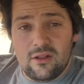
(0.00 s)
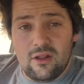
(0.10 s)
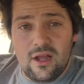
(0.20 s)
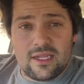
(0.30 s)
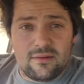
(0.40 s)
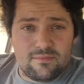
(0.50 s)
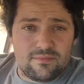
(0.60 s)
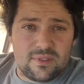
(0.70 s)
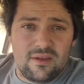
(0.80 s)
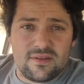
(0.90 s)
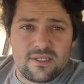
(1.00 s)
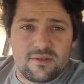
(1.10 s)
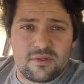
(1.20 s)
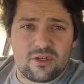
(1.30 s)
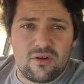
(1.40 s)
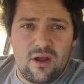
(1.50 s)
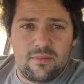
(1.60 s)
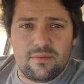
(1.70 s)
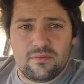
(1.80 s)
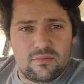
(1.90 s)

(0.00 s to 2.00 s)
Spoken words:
a like, give us a subscribe.